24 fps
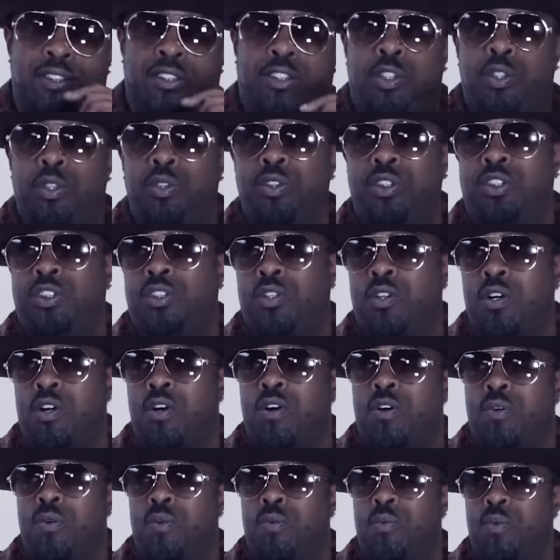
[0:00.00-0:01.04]
Too
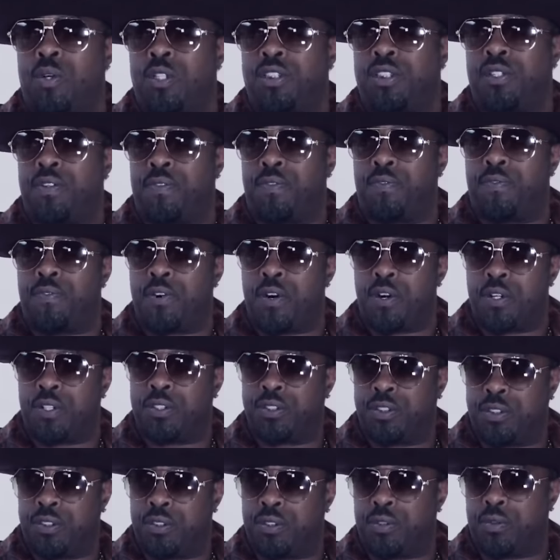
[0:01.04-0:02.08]
Short was the
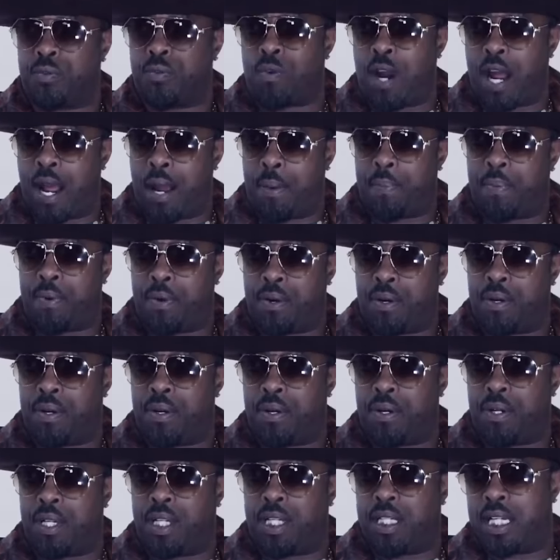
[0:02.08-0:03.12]
first rapper
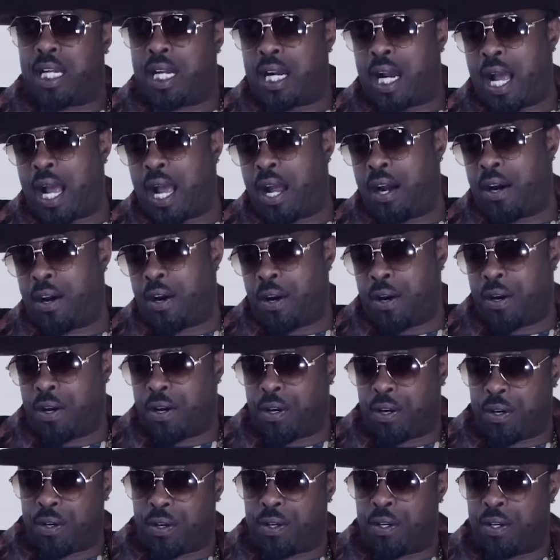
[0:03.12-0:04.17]
that I
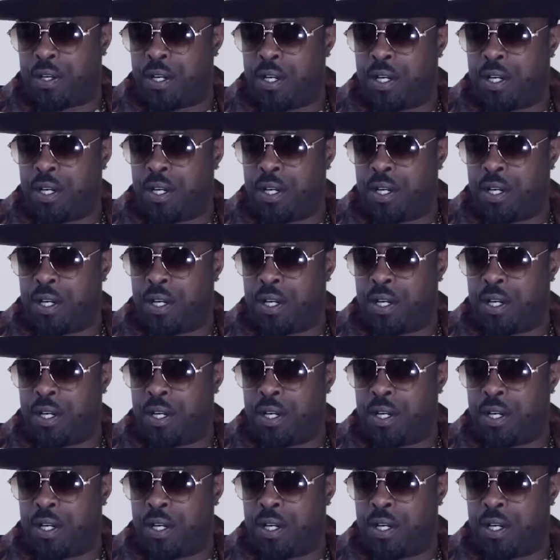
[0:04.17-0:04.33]
heard